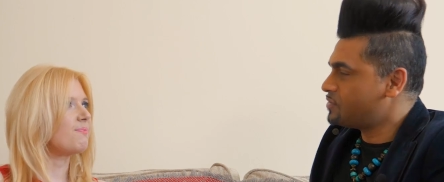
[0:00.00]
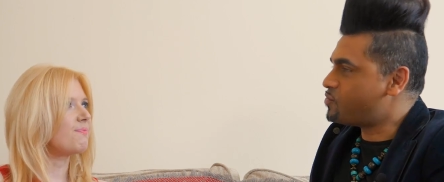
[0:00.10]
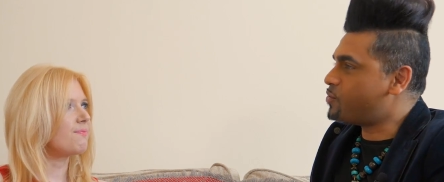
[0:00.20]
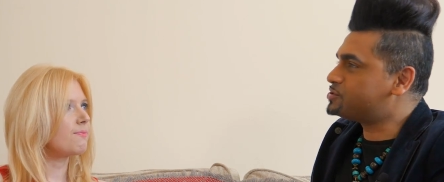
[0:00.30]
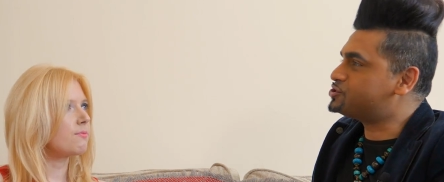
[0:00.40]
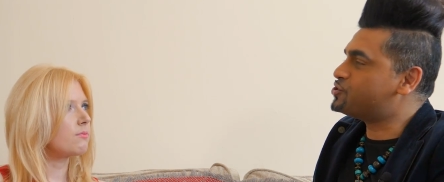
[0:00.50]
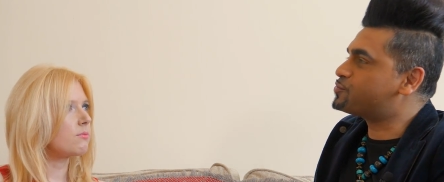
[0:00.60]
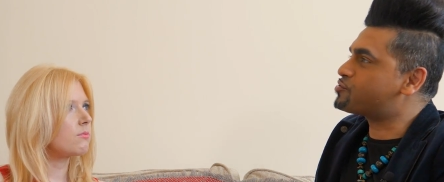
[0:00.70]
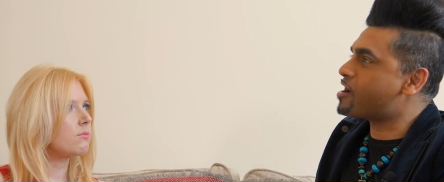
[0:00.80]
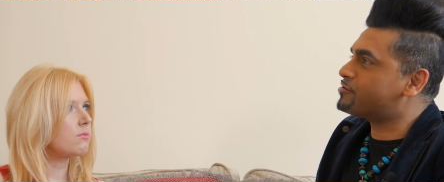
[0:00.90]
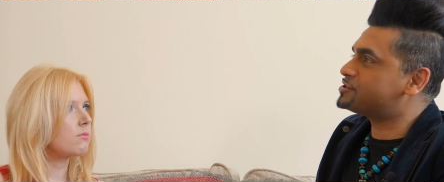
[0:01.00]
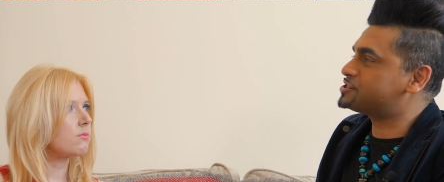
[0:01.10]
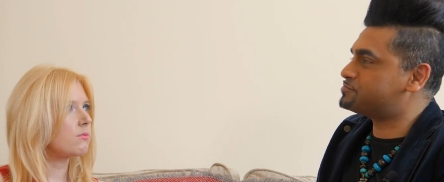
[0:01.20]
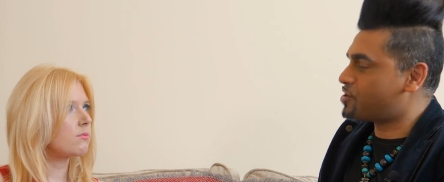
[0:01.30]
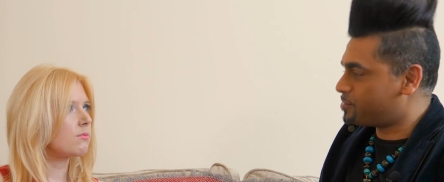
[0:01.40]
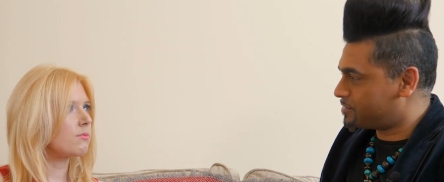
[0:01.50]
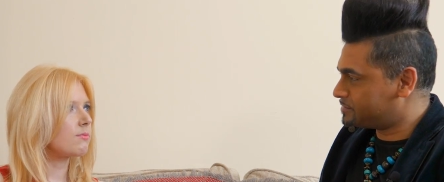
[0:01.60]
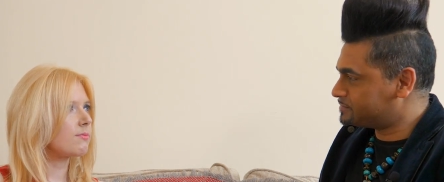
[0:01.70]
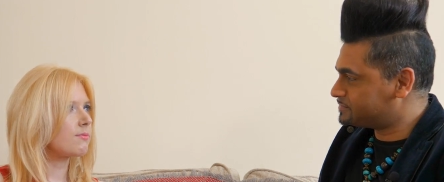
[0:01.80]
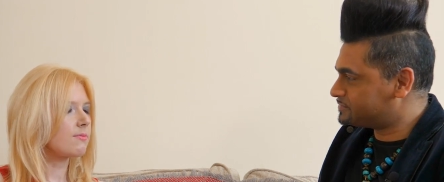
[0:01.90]
Speaker 1: What was your proudest moment?
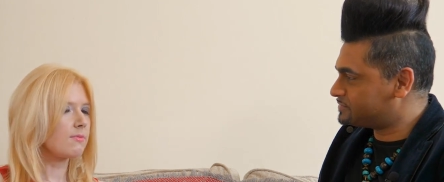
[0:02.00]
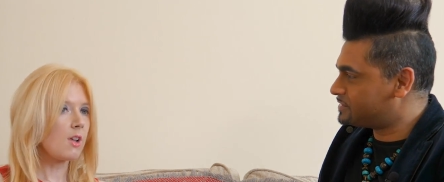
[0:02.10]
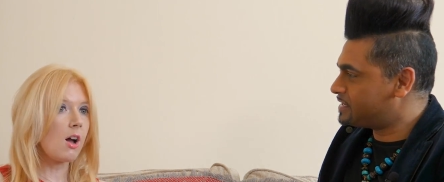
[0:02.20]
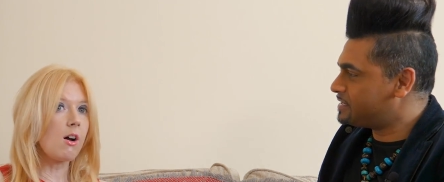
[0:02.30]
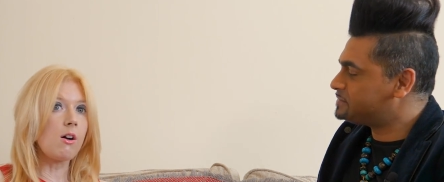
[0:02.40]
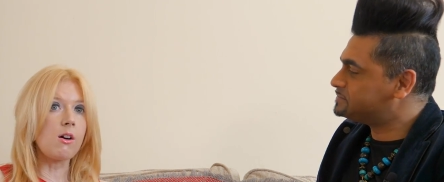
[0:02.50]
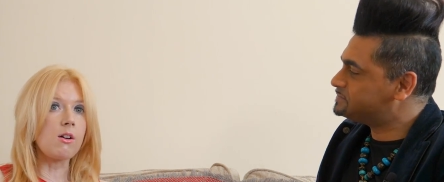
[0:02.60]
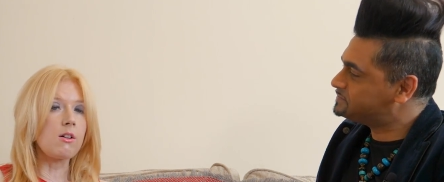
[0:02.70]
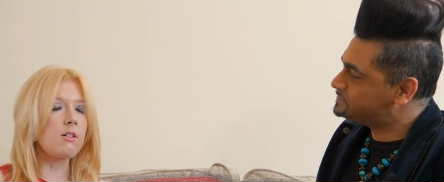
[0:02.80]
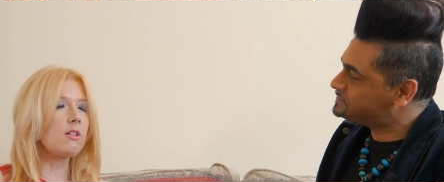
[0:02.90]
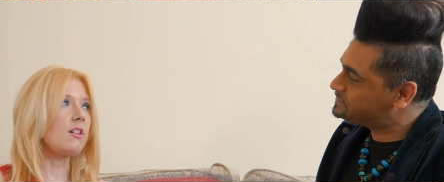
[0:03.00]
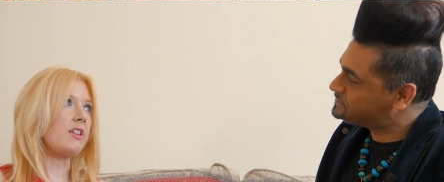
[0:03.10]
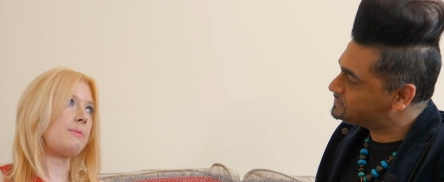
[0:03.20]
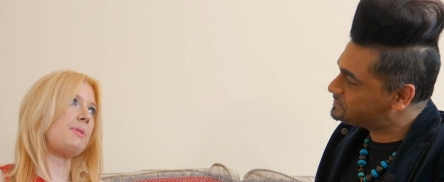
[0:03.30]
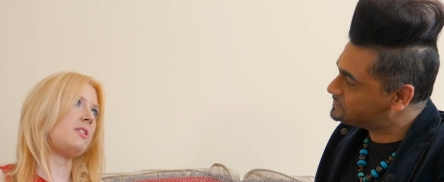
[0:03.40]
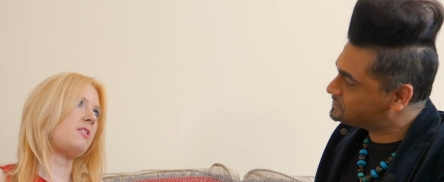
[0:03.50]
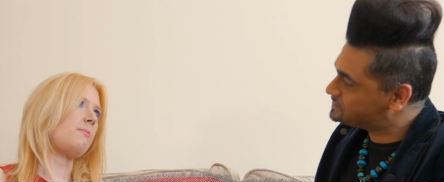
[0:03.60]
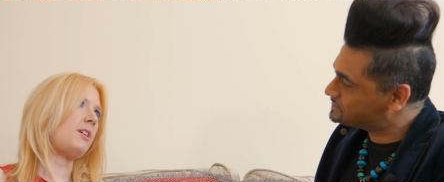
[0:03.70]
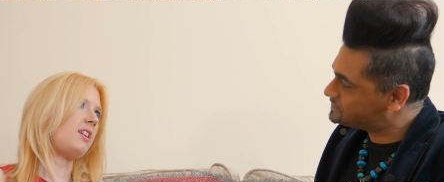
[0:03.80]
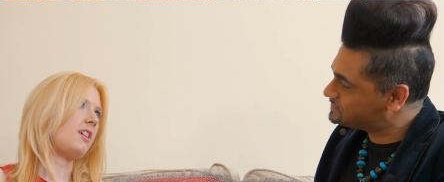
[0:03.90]
Speaker 2: Oh, there's been so
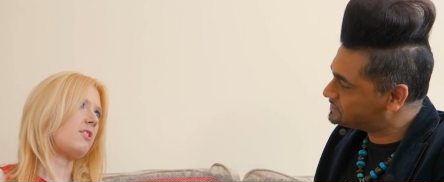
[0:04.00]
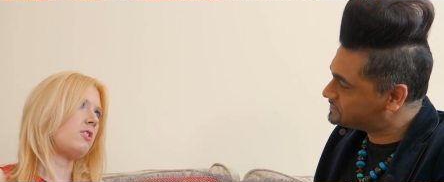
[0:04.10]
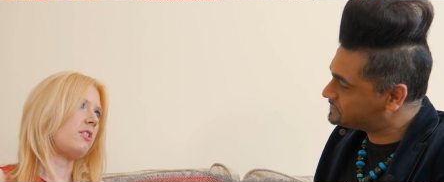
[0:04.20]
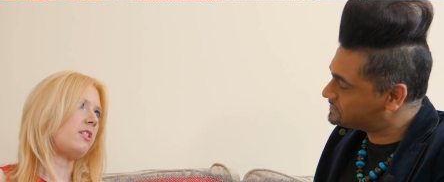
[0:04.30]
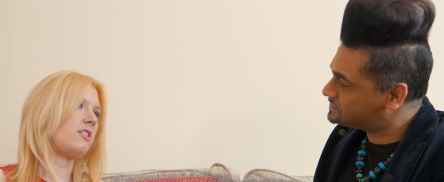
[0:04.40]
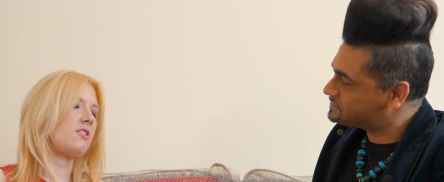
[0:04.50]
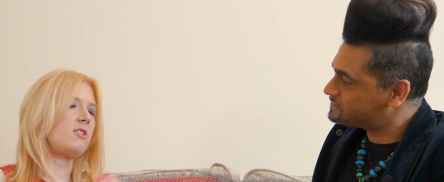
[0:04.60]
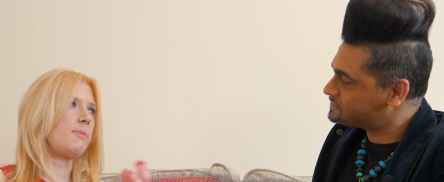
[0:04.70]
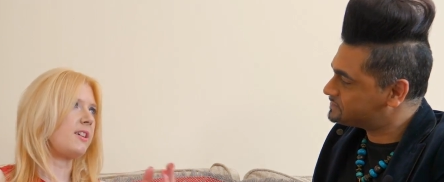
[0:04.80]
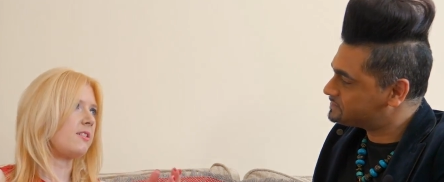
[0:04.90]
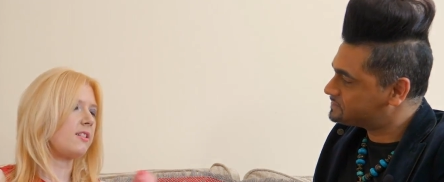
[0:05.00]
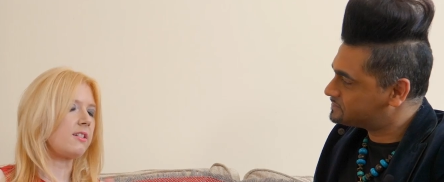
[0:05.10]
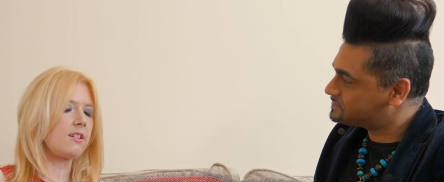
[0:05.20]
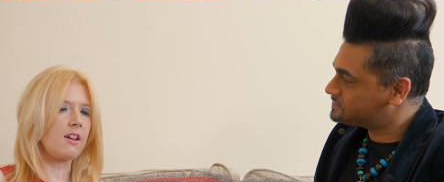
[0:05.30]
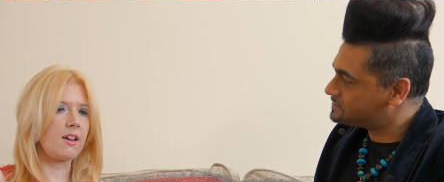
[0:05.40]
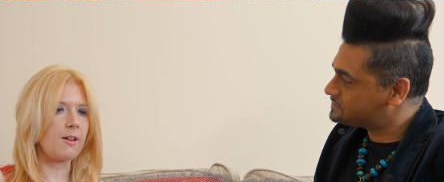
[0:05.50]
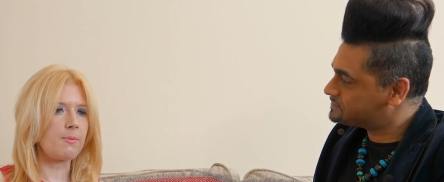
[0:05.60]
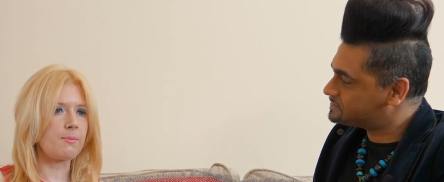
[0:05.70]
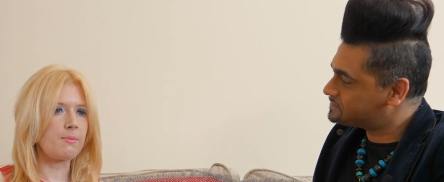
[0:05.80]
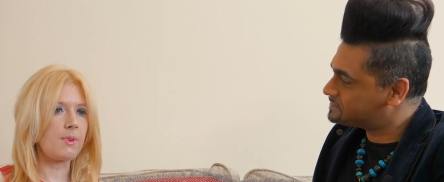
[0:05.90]
many actually. It's just amazing.
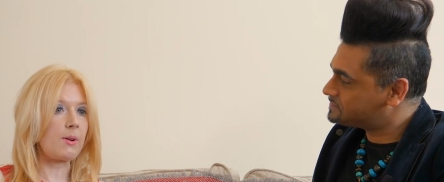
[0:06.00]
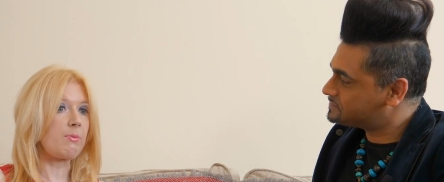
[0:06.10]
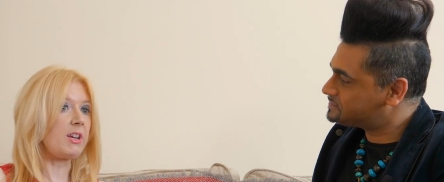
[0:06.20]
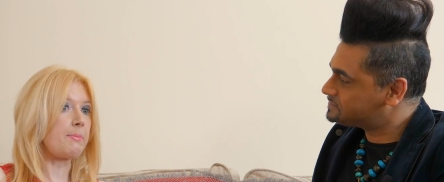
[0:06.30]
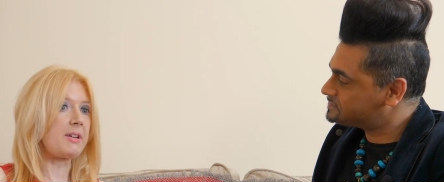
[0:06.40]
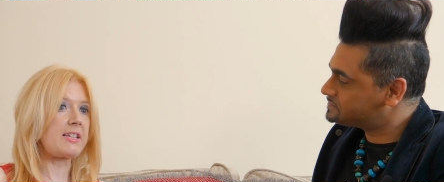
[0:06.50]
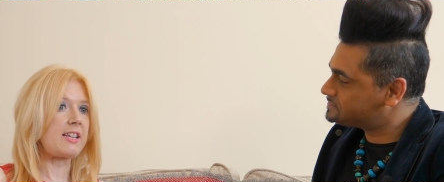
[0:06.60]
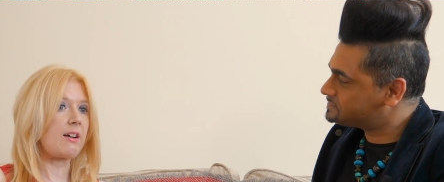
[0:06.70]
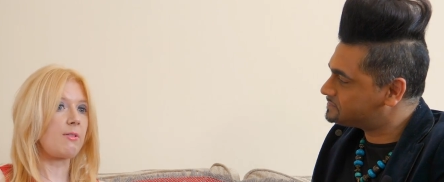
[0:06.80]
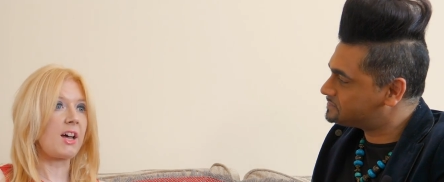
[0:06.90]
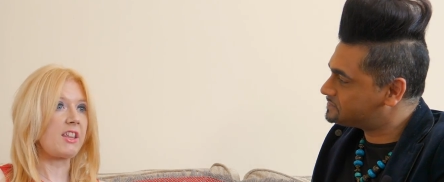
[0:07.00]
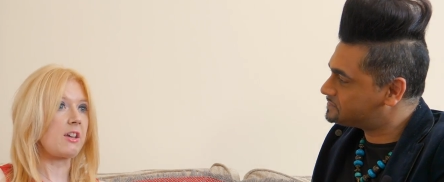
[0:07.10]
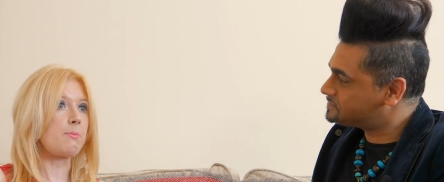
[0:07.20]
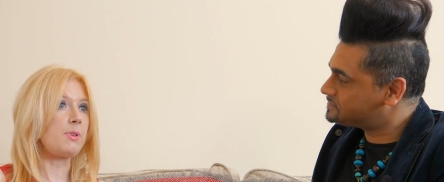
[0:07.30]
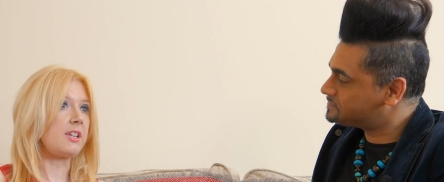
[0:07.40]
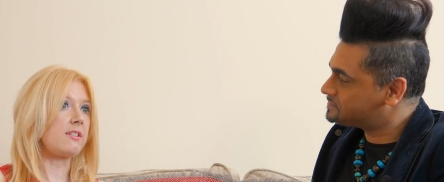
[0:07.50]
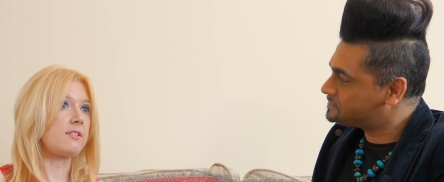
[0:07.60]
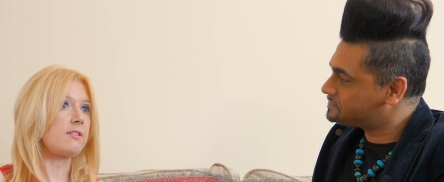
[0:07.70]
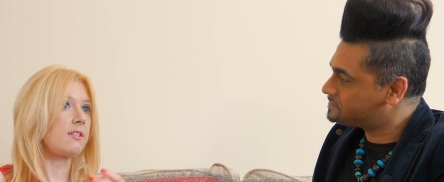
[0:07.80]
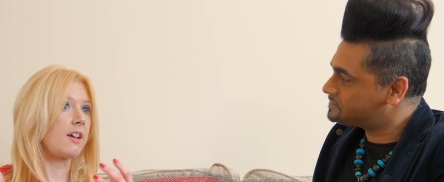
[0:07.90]
I'm really pleased how the company is
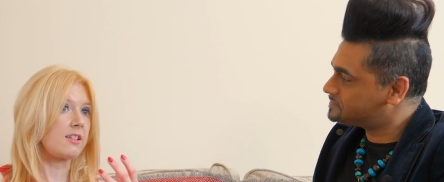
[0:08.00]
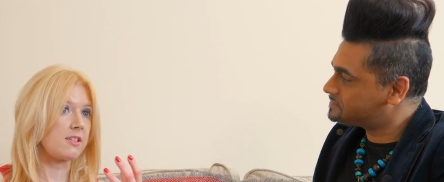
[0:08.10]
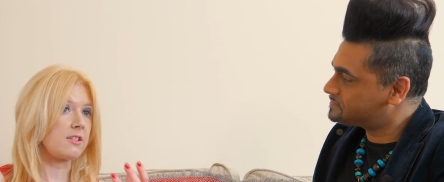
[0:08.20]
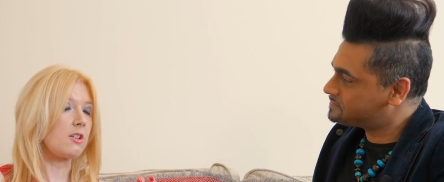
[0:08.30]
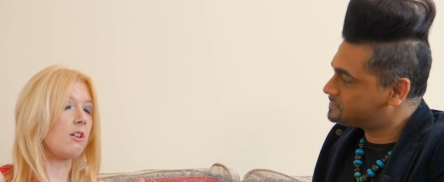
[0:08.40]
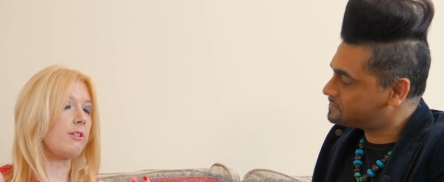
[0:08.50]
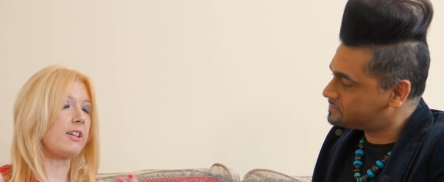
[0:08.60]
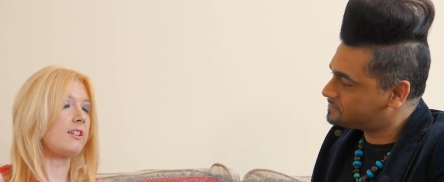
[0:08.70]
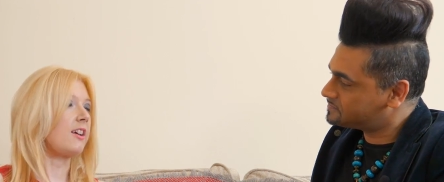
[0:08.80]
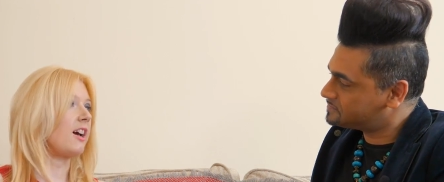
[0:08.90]
going and